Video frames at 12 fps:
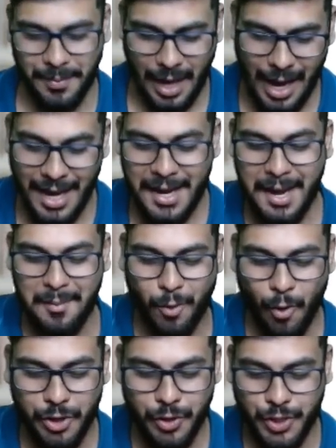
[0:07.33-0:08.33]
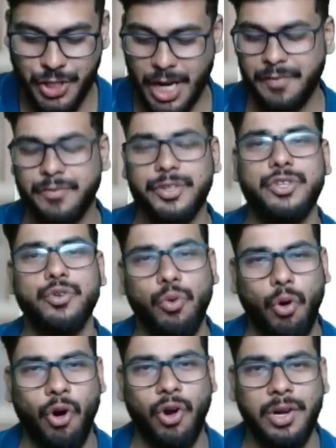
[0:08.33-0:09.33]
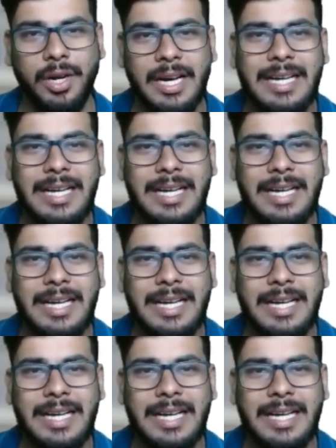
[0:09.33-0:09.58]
I am going to share with you all